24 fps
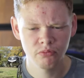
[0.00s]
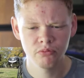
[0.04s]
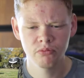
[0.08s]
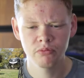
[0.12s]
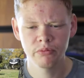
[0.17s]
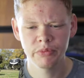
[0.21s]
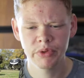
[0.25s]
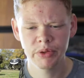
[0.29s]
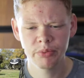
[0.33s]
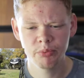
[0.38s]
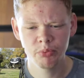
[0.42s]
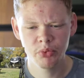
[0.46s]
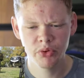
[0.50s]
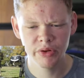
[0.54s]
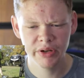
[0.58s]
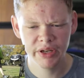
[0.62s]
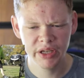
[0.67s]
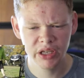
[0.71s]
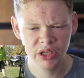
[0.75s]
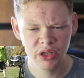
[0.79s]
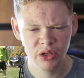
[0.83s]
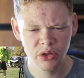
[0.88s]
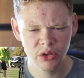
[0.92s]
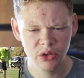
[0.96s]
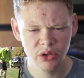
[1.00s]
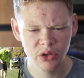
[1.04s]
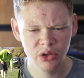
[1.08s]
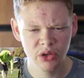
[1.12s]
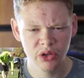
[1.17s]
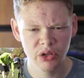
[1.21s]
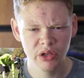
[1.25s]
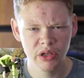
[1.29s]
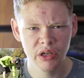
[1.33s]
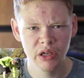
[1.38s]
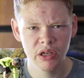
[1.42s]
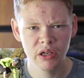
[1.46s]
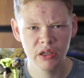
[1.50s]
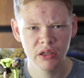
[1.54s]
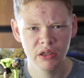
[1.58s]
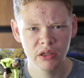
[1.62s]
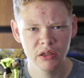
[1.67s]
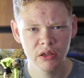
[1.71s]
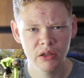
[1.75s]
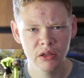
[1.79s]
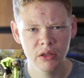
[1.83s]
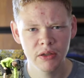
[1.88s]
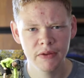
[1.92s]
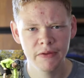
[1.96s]
It's pretty good
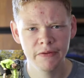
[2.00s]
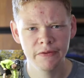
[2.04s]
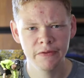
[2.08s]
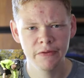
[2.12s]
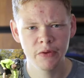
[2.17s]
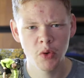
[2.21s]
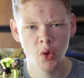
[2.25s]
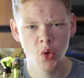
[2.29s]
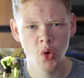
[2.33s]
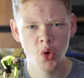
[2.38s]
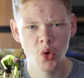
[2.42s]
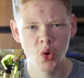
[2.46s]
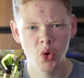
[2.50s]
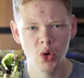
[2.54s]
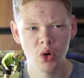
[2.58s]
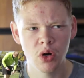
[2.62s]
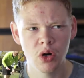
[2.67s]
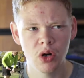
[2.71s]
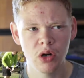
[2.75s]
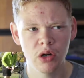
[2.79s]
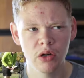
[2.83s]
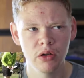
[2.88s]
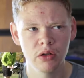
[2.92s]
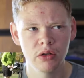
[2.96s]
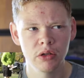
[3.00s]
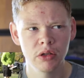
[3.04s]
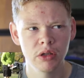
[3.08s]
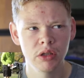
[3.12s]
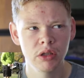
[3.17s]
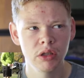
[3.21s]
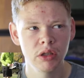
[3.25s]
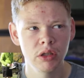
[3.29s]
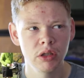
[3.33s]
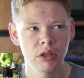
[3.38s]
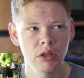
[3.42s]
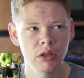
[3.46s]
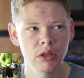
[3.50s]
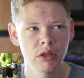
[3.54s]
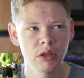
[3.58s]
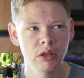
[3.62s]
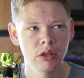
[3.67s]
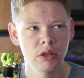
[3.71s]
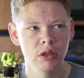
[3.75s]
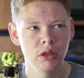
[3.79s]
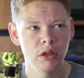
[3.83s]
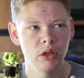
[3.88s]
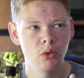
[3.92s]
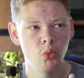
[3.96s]
for
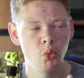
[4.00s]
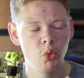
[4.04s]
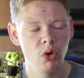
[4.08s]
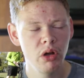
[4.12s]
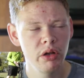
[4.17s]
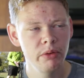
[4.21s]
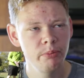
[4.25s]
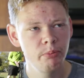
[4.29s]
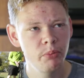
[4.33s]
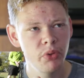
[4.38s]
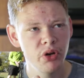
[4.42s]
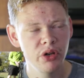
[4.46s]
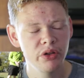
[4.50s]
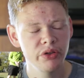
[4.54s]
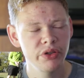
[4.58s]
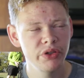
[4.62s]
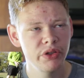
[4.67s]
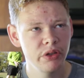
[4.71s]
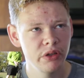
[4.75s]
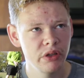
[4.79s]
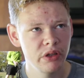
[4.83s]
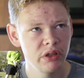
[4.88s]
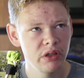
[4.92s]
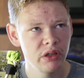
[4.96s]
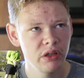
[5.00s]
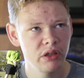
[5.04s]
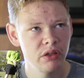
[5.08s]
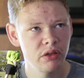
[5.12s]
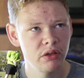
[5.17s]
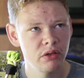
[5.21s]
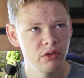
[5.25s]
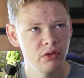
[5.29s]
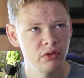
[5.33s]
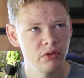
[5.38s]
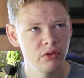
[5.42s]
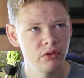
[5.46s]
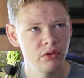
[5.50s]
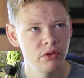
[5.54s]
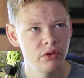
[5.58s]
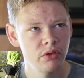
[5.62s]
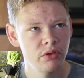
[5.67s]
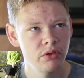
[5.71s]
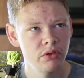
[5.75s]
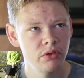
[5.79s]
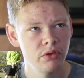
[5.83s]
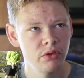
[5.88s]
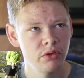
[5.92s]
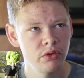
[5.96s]
one person.
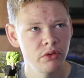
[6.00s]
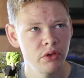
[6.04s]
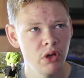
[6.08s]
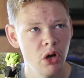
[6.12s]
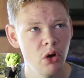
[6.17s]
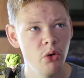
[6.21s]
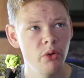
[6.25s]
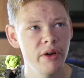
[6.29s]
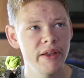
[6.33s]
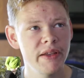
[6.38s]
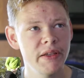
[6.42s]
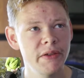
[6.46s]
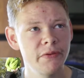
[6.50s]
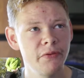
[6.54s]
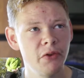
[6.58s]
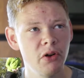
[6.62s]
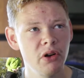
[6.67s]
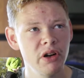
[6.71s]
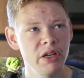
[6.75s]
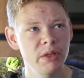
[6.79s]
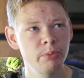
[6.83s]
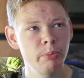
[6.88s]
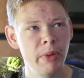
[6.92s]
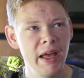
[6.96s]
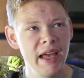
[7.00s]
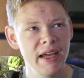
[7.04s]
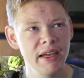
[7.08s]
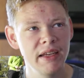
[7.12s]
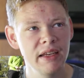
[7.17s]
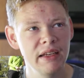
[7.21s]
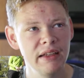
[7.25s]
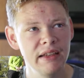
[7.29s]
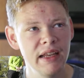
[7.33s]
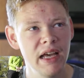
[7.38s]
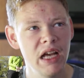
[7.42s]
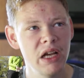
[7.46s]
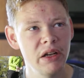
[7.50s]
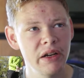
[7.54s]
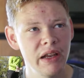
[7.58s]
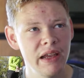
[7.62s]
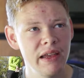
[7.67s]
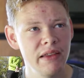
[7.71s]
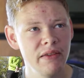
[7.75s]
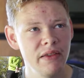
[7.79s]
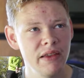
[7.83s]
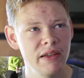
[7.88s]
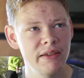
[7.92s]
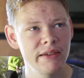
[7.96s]
Oh, as far as packing down
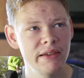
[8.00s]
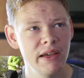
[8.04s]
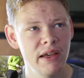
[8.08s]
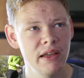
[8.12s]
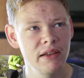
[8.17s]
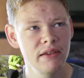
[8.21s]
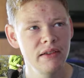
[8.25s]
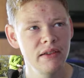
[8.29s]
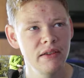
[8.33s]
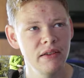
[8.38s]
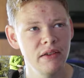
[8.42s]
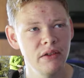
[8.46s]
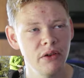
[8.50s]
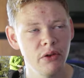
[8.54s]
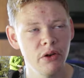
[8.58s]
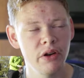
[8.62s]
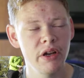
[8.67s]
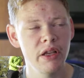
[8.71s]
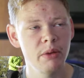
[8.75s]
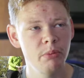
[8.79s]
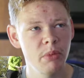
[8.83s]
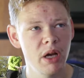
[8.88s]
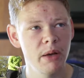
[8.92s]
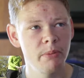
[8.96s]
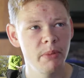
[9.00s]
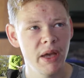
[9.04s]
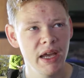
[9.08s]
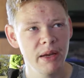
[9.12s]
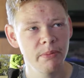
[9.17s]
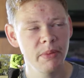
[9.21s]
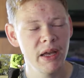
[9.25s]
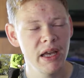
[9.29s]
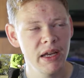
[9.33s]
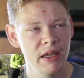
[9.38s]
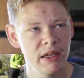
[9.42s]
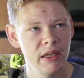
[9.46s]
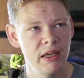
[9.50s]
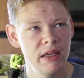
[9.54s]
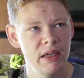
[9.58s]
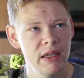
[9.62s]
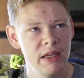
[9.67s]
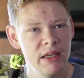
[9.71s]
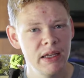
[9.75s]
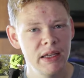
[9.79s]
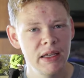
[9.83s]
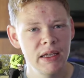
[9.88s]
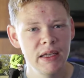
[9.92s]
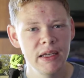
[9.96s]
in the tent or in my backpack,
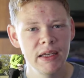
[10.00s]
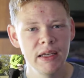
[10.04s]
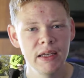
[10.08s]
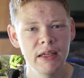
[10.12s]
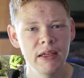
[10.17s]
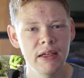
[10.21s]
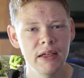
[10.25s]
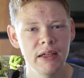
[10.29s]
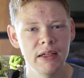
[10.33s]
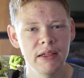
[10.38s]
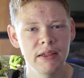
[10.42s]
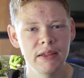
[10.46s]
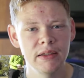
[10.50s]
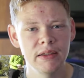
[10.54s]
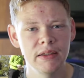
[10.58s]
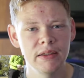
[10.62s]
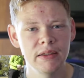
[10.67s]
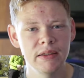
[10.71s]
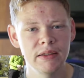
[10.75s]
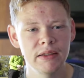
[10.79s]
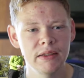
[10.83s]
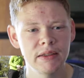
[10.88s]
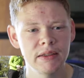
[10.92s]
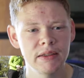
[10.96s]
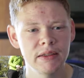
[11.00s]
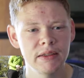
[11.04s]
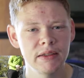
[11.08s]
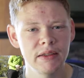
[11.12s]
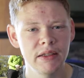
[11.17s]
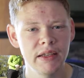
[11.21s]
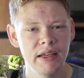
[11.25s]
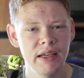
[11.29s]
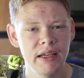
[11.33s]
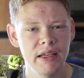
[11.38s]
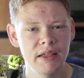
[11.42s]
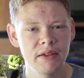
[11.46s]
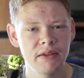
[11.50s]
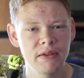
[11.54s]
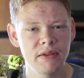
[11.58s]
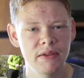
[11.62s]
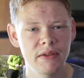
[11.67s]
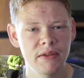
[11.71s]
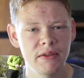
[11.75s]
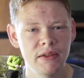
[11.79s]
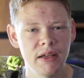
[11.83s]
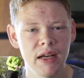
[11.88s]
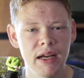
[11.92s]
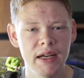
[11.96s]

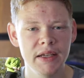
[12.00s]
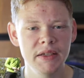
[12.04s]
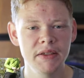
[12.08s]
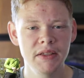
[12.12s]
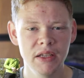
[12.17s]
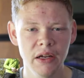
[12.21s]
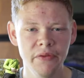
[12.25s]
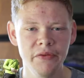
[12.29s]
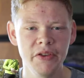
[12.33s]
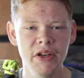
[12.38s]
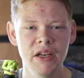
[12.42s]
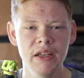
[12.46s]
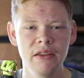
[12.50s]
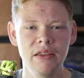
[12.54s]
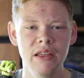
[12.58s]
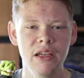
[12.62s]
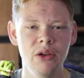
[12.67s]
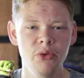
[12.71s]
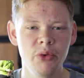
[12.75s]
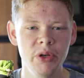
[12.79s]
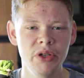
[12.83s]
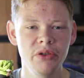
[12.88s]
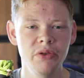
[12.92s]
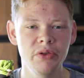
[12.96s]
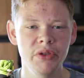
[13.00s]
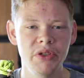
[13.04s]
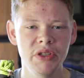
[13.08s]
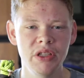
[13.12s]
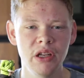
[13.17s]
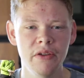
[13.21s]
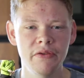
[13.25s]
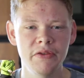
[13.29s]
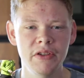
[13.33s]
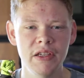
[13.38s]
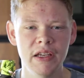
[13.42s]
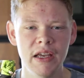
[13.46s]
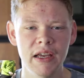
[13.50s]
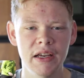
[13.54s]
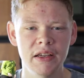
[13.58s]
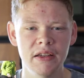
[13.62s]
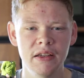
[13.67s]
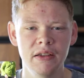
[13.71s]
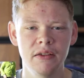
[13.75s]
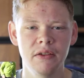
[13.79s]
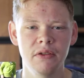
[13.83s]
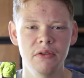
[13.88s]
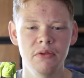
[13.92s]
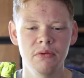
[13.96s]
I stuff it in the original stuff sack.
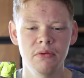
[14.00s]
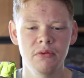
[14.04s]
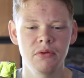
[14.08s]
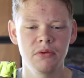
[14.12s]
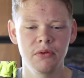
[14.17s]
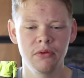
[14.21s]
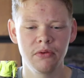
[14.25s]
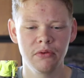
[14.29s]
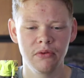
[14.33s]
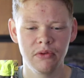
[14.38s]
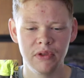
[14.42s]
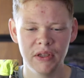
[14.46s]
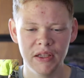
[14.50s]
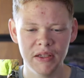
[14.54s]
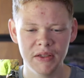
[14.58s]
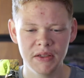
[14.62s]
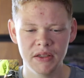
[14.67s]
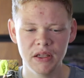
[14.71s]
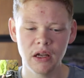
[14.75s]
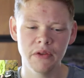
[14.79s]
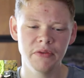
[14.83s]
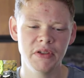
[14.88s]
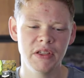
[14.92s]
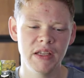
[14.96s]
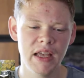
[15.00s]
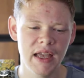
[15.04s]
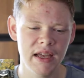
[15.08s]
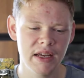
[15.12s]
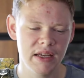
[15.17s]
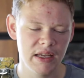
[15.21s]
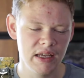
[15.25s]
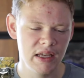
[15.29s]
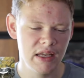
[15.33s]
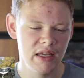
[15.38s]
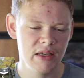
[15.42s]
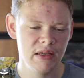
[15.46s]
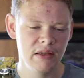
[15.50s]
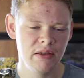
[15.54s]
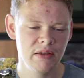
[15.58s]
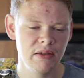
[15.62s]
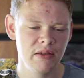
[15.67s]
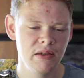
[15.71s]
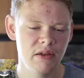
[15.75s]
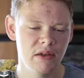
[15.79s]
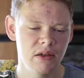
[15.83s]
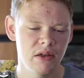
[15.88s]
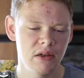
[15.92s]
This stuff sack is